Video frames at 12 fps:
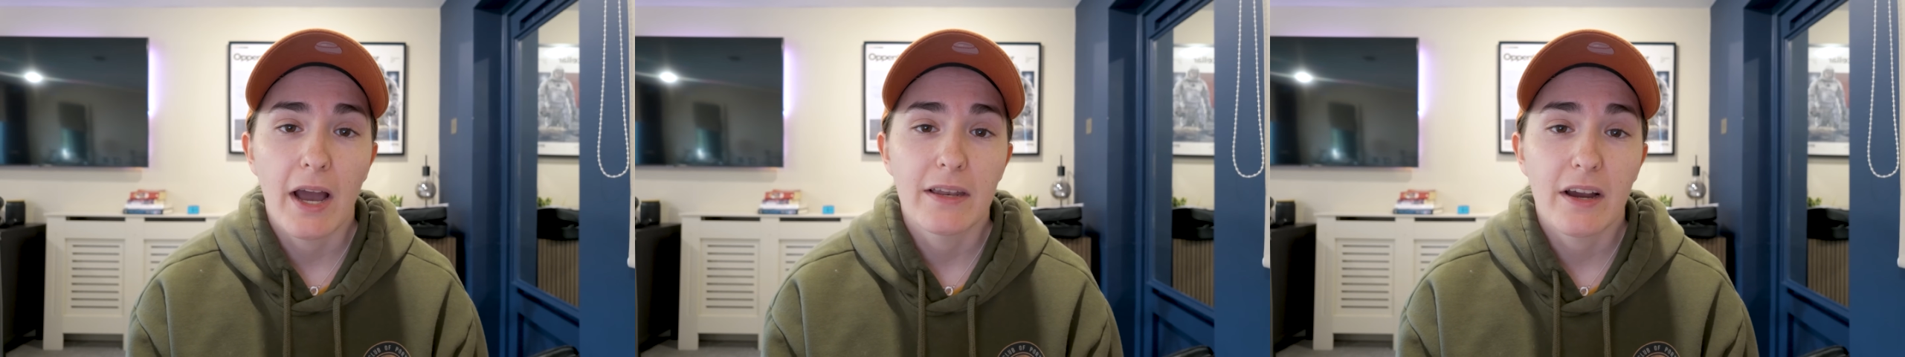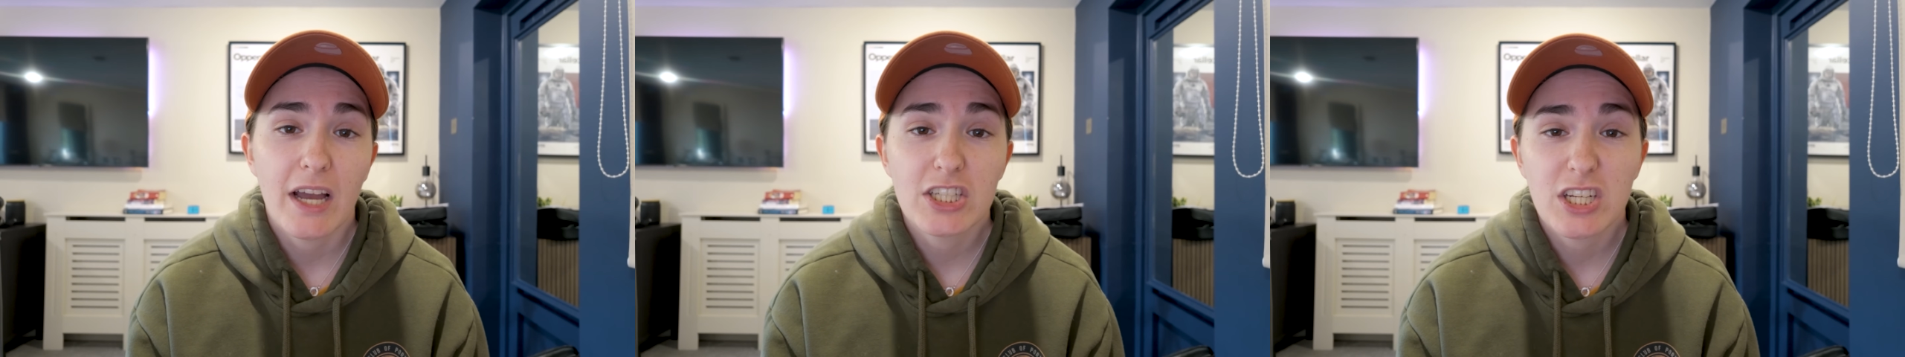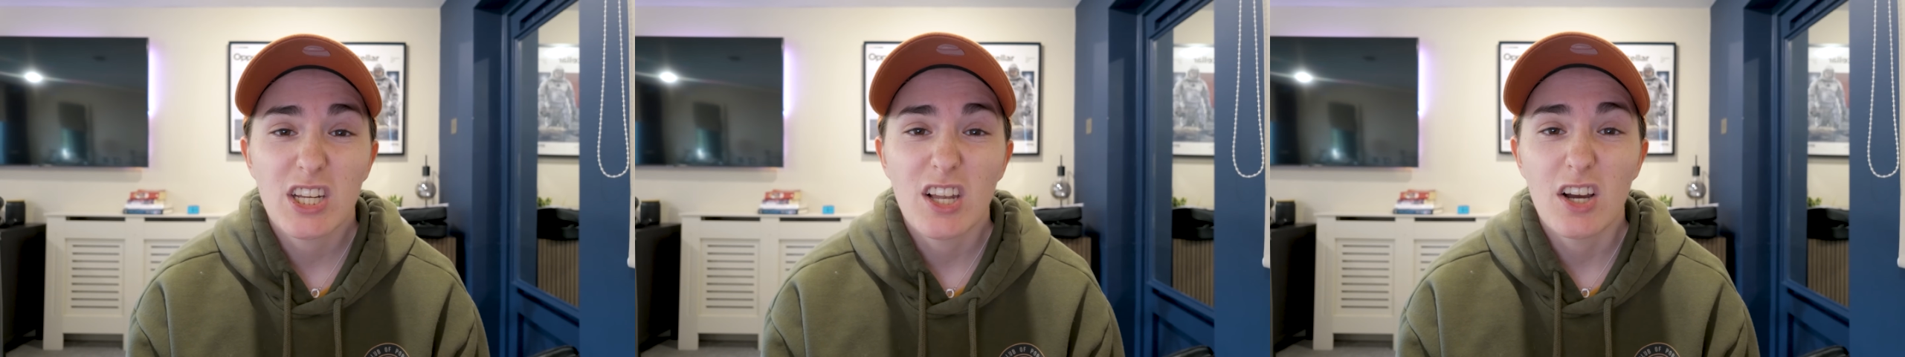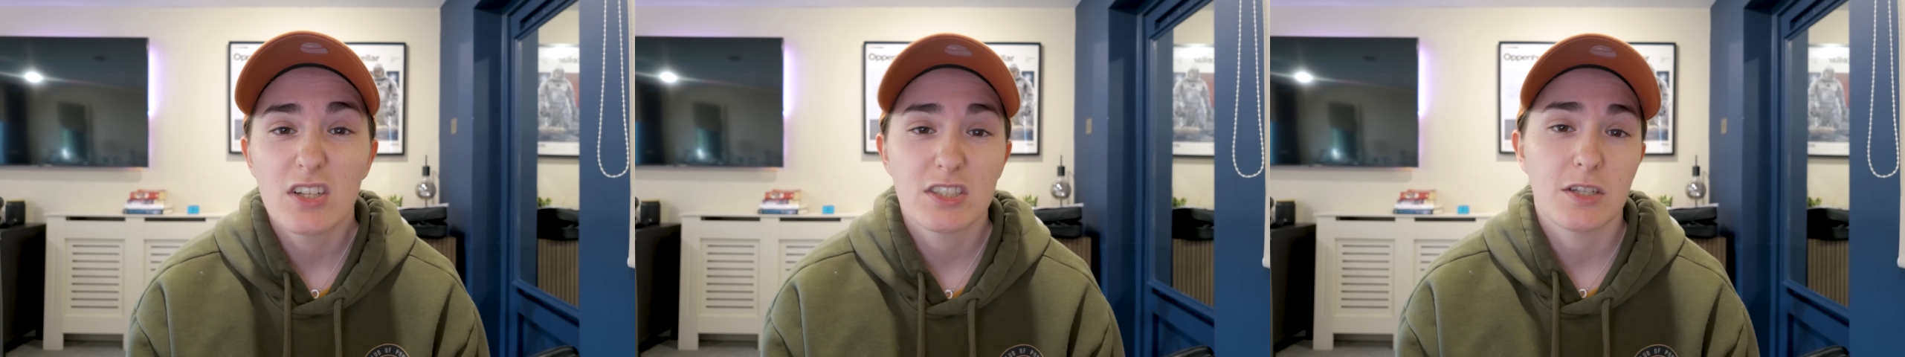And I actually
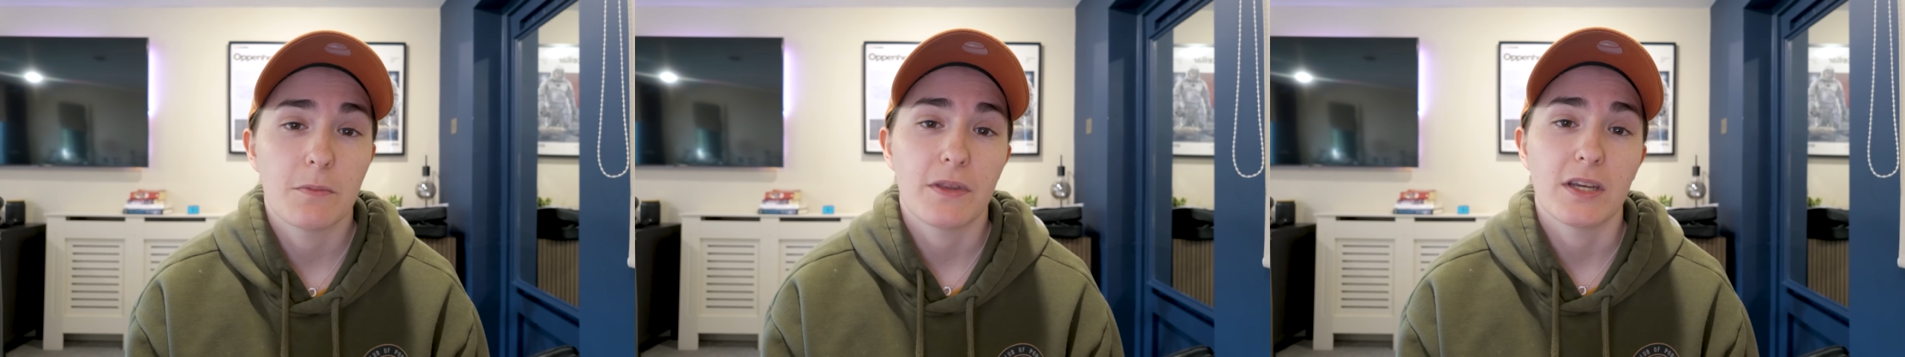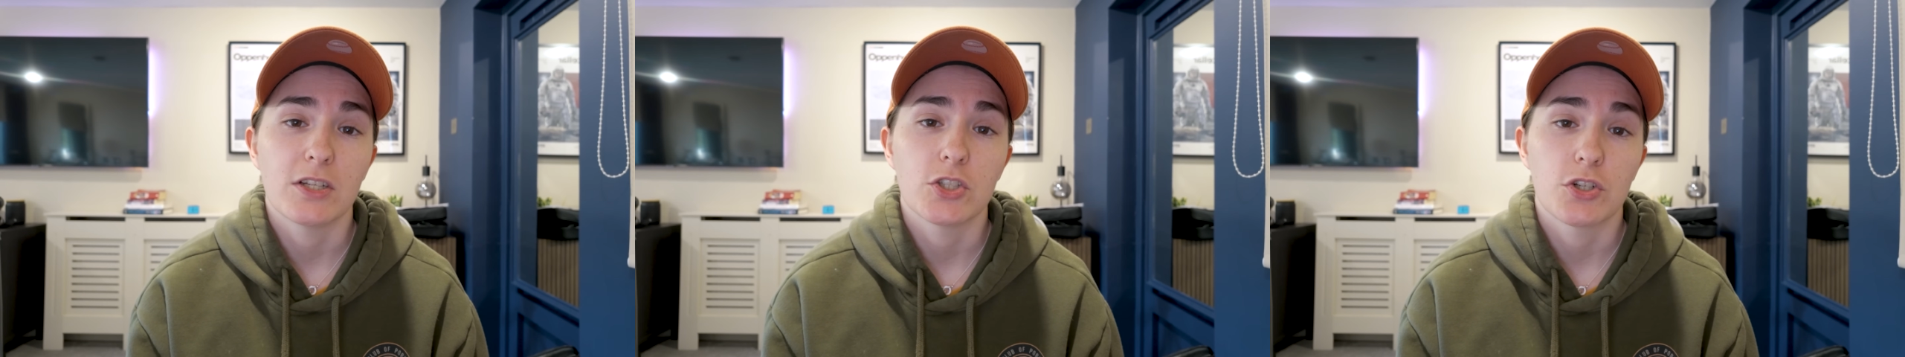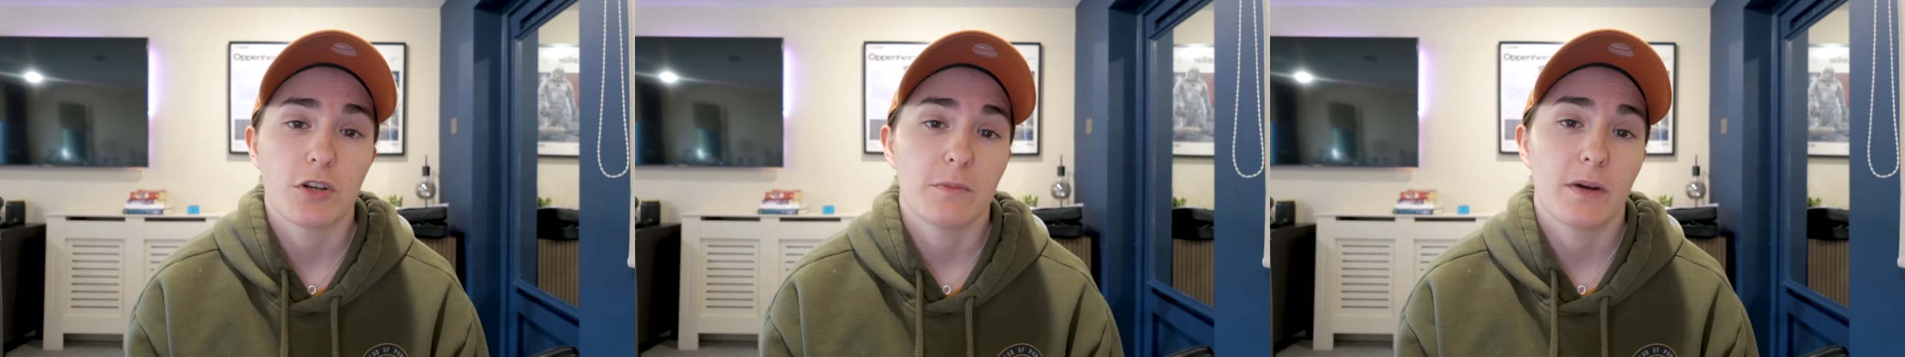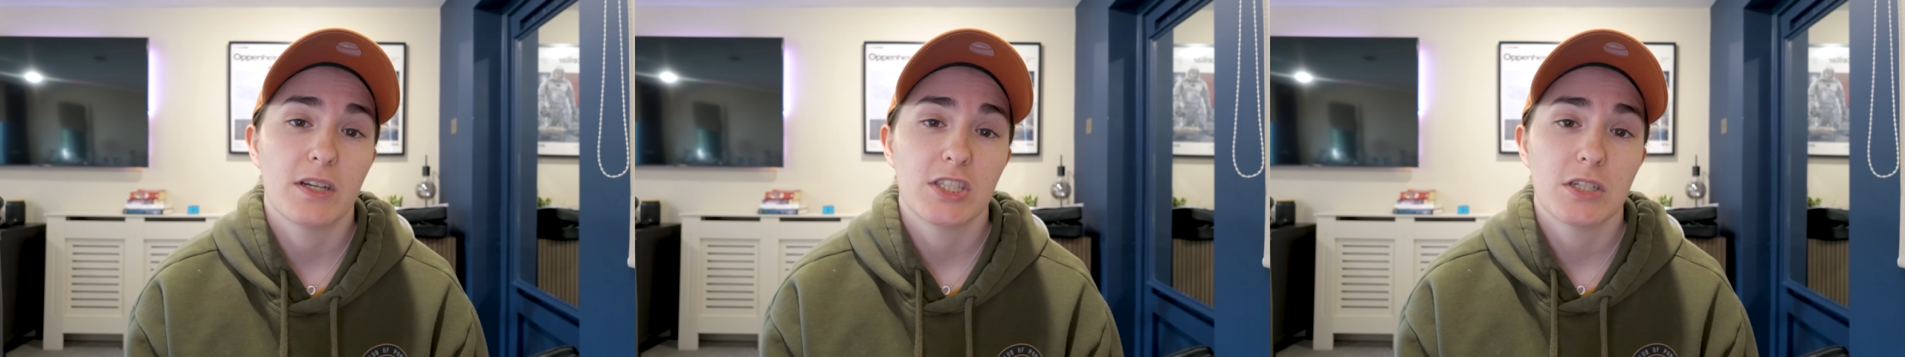learn something
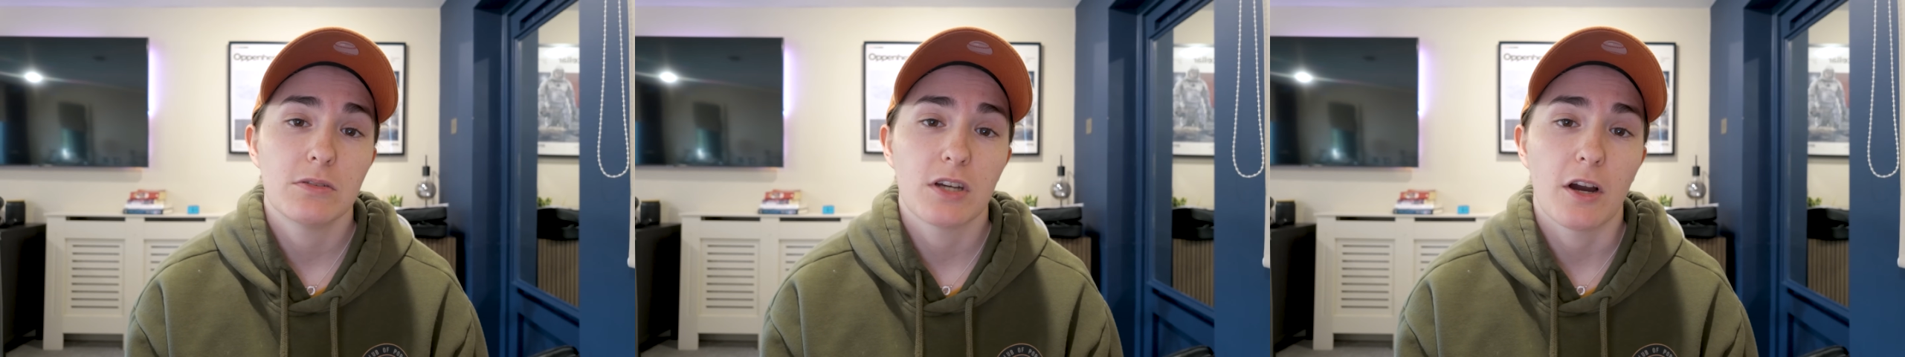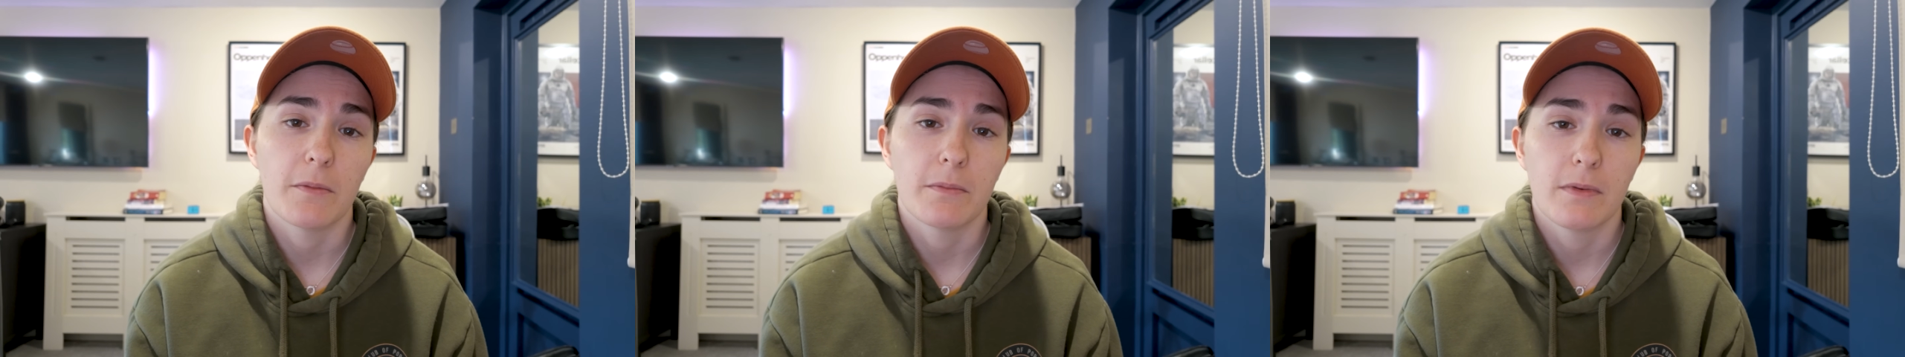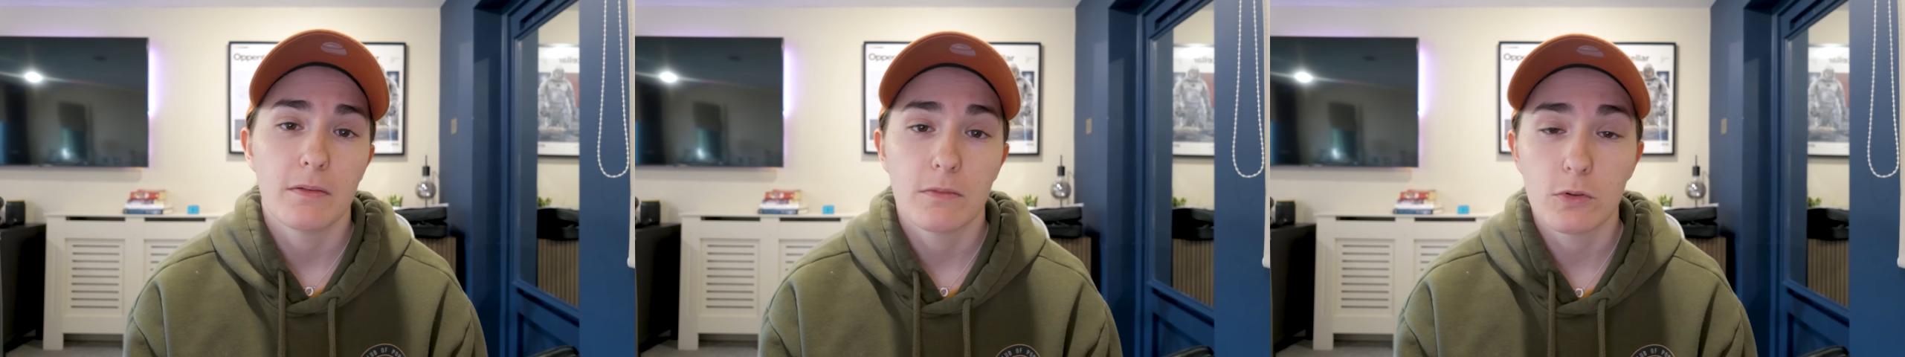during my chill time.